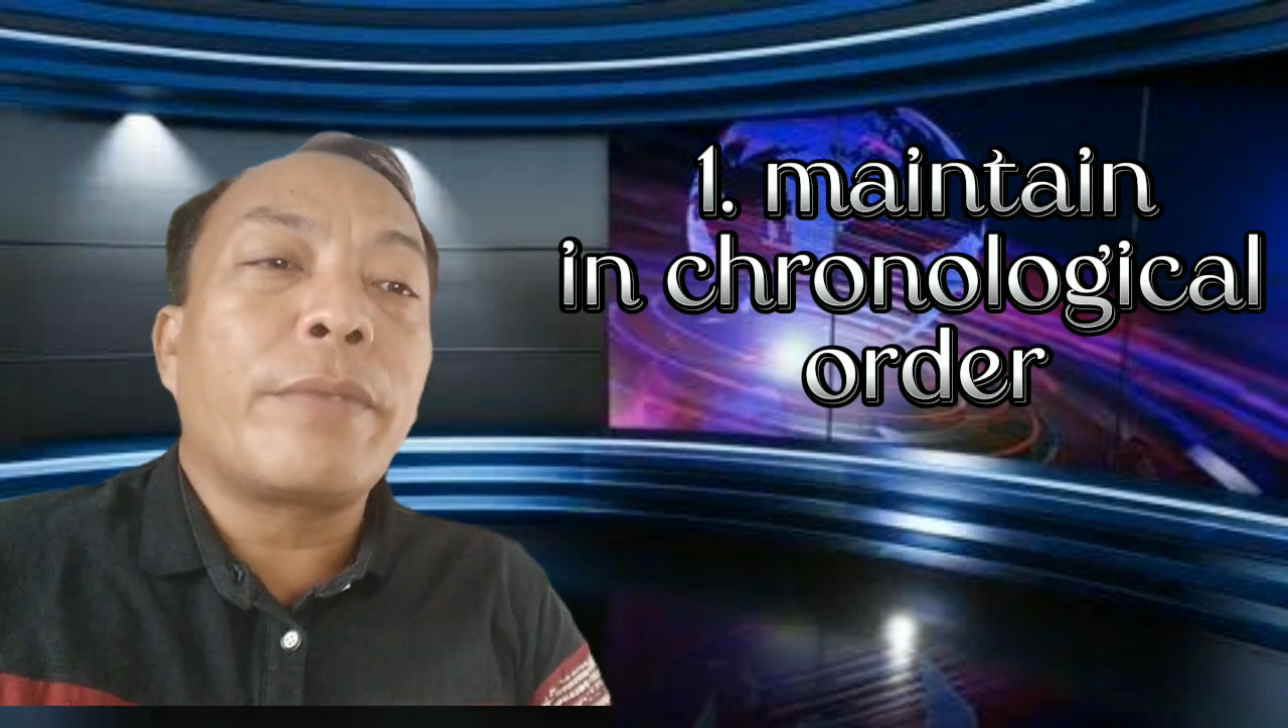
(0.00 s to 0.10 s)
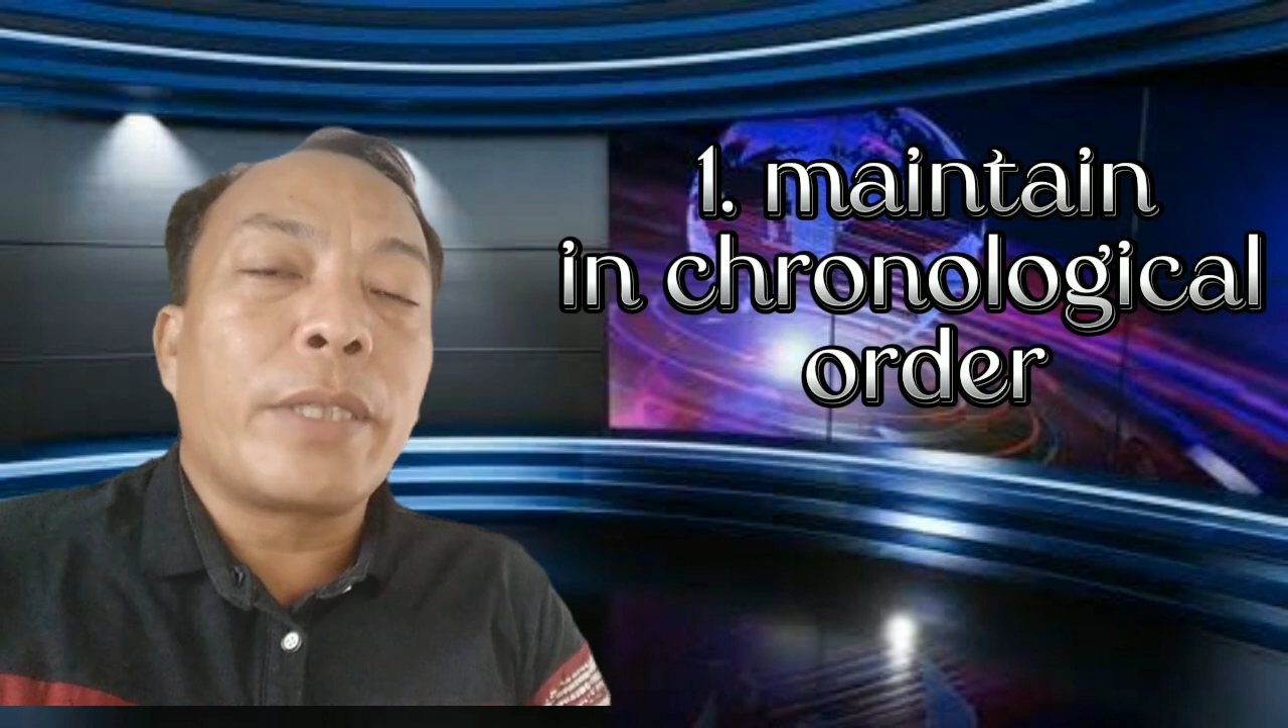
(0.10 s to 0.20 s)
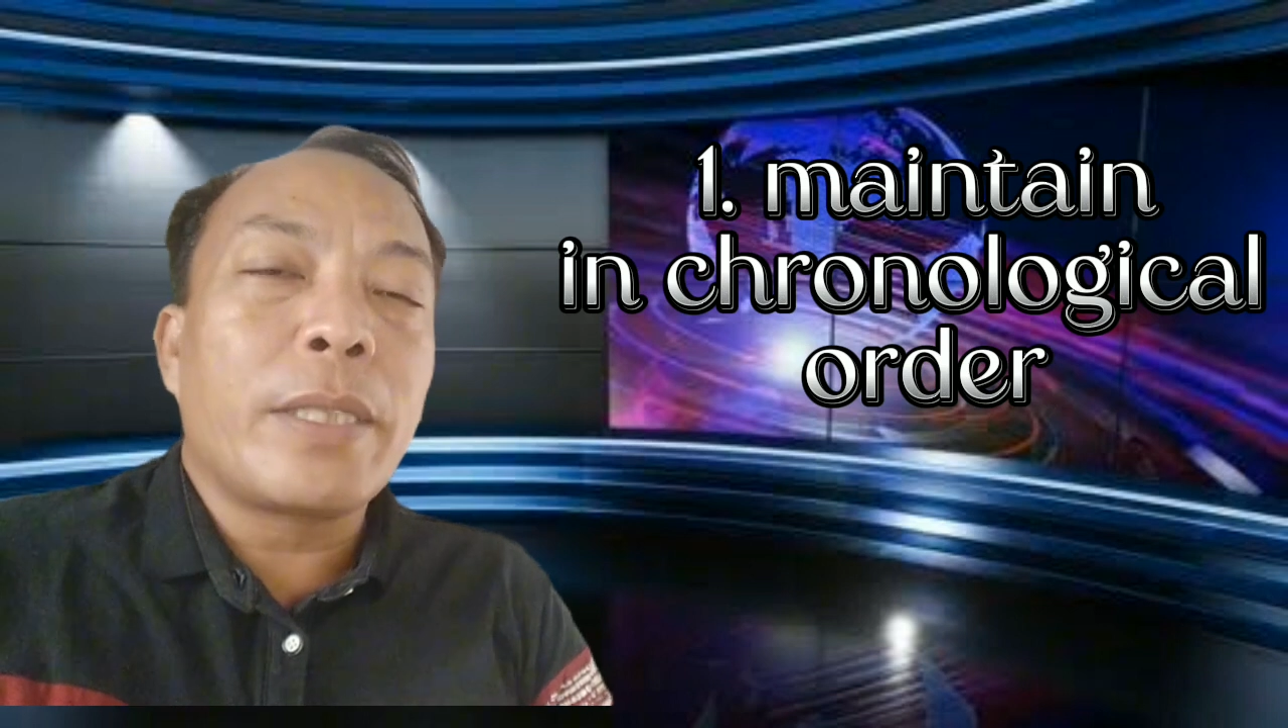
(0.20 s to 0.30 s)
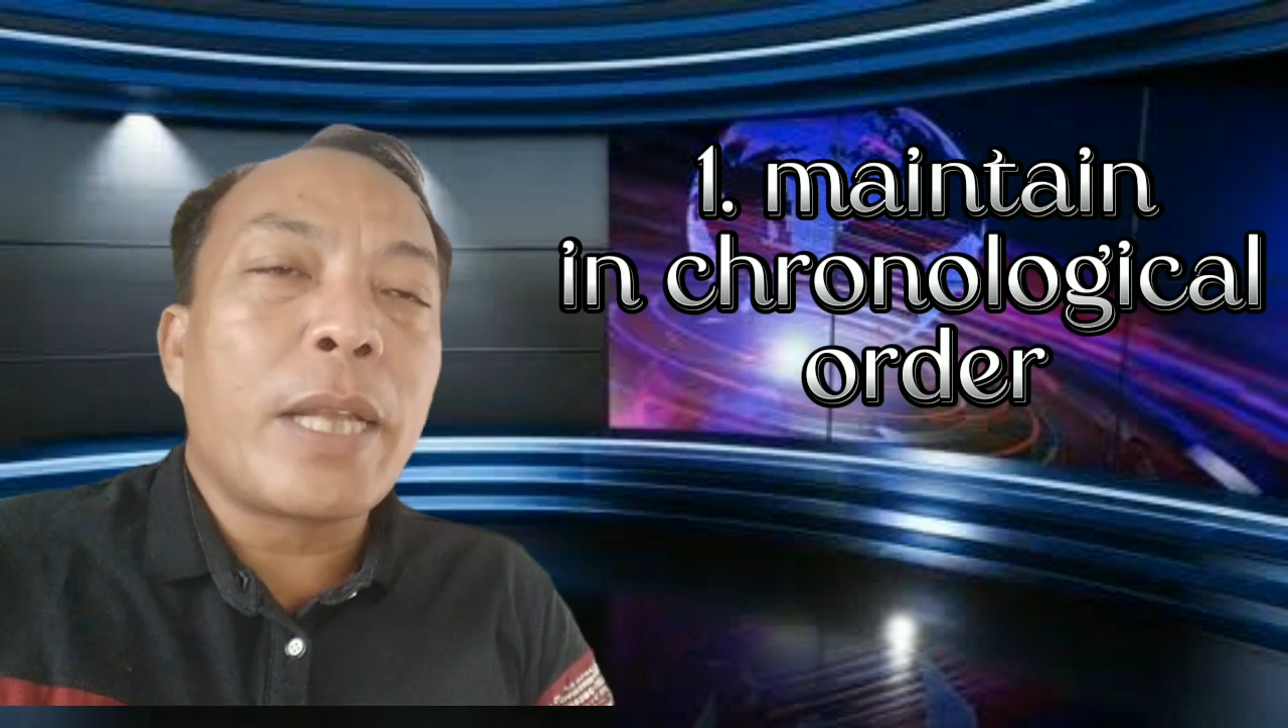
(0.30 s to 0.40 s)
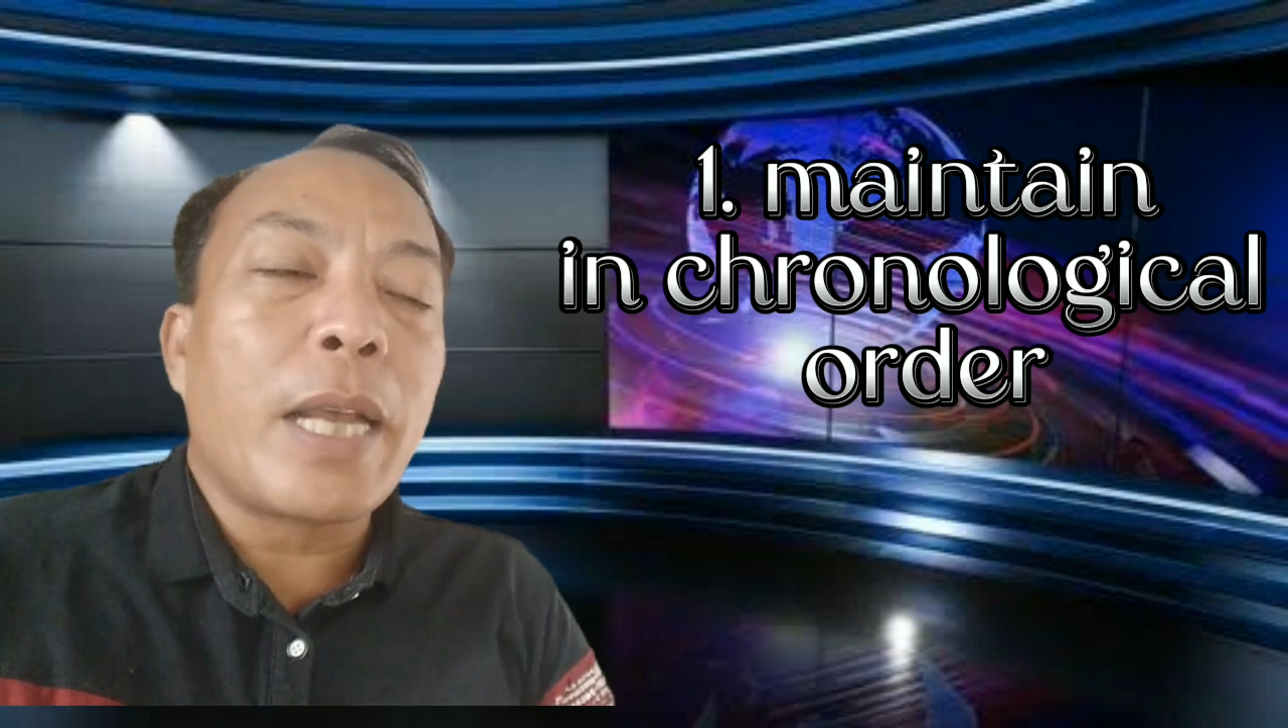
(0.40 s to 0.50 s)

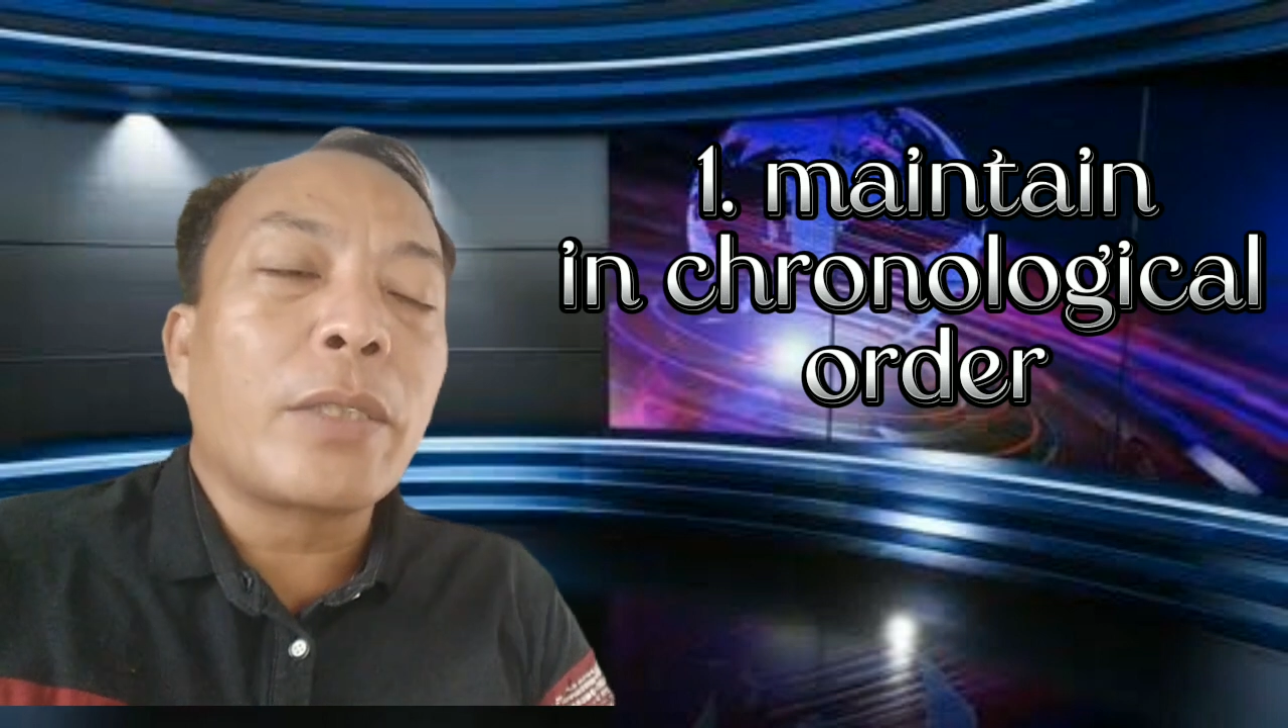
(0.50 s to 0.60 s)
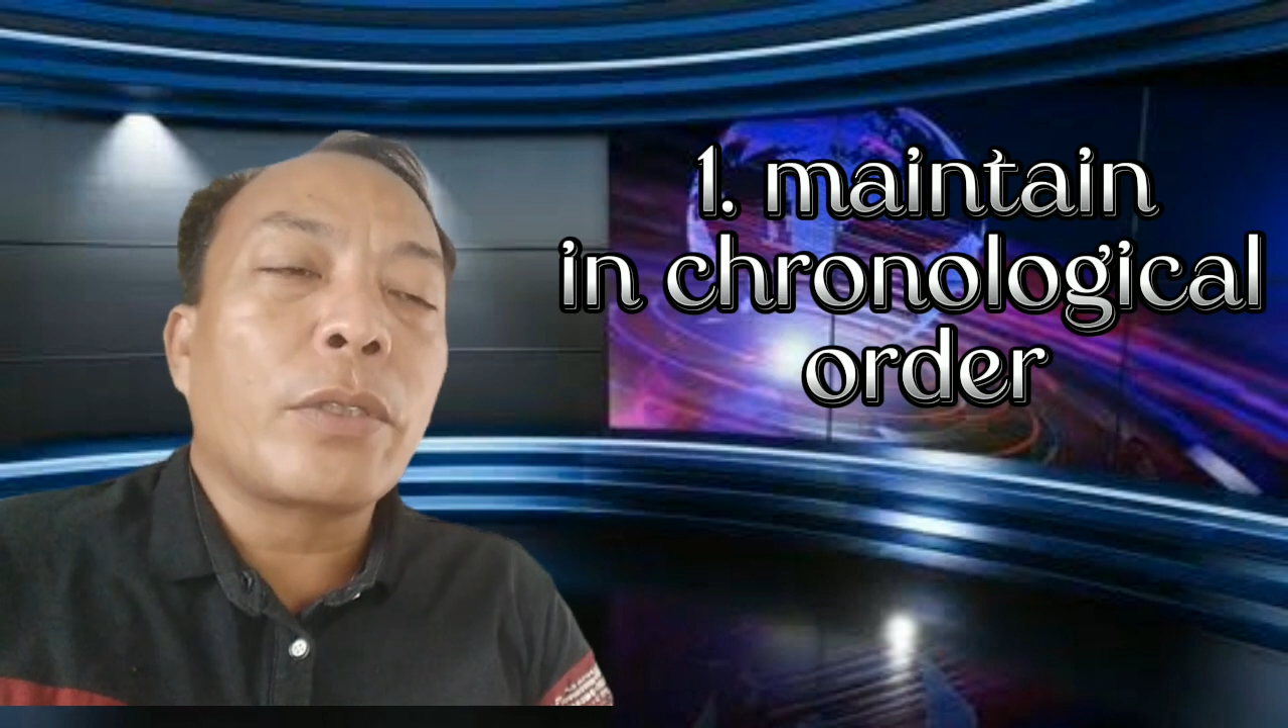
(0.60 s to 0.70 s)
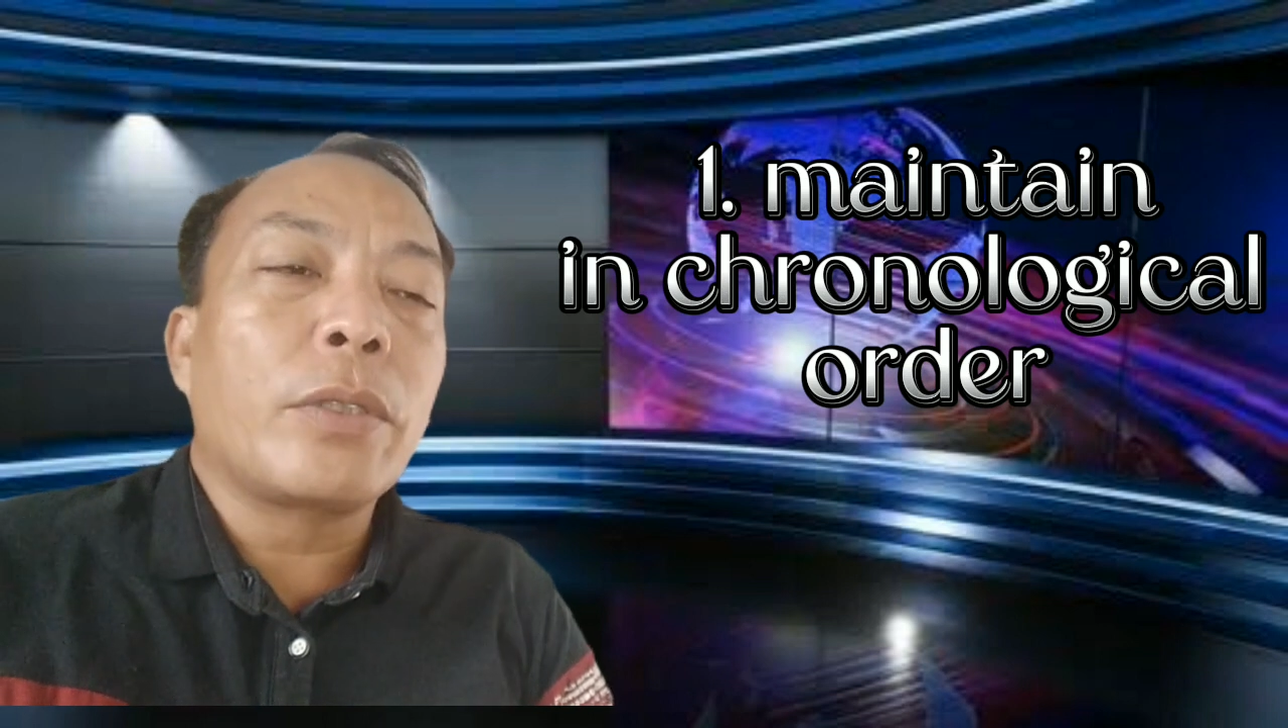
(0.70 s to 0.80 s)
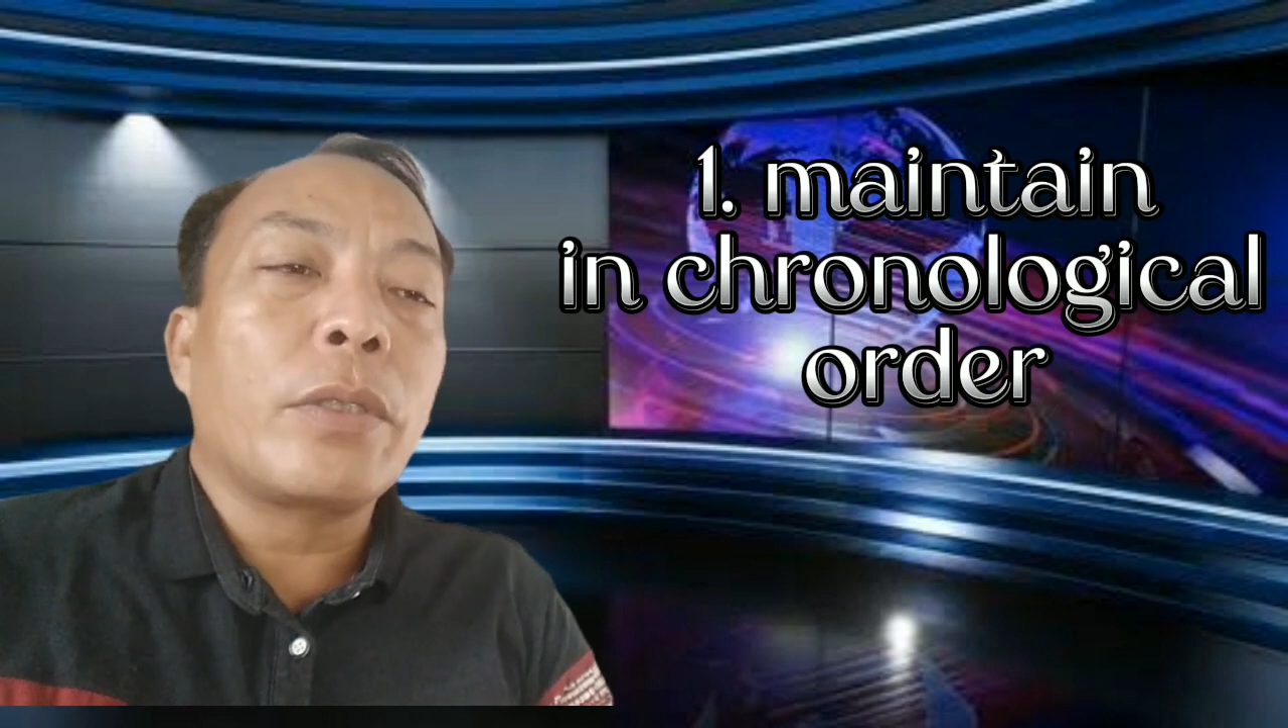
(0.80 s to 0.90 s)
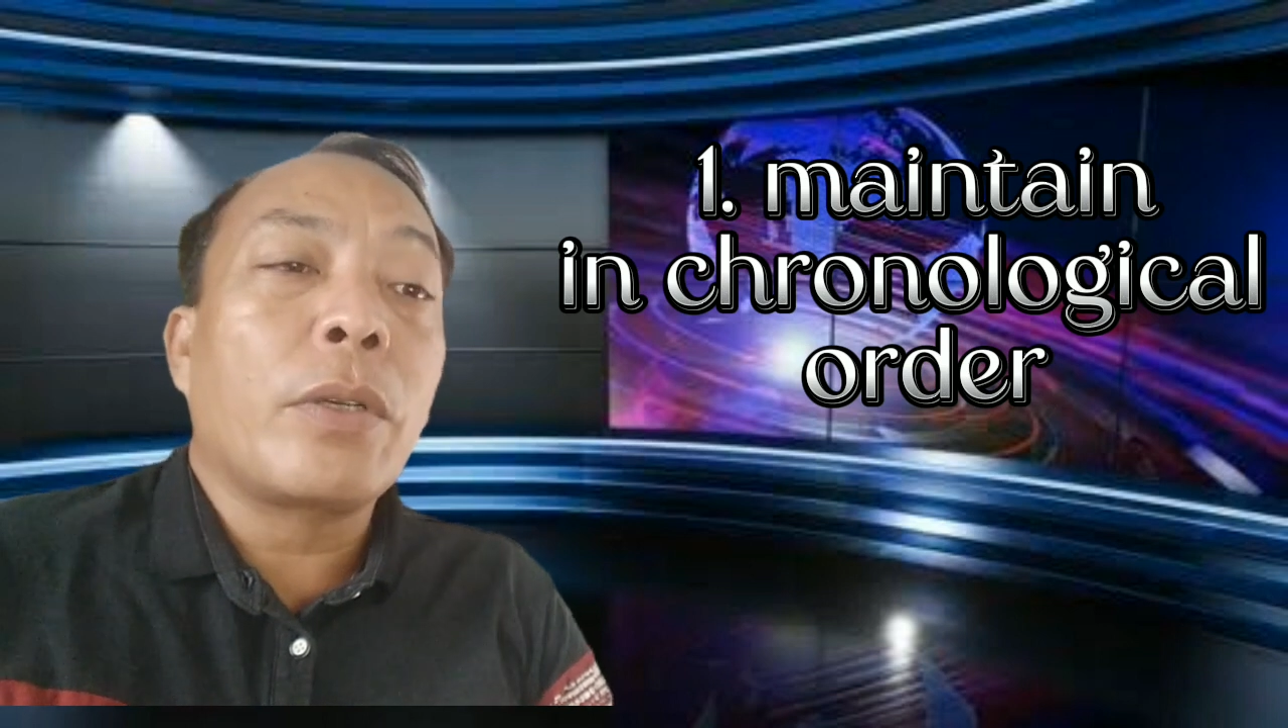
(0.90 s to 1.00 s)
transaction.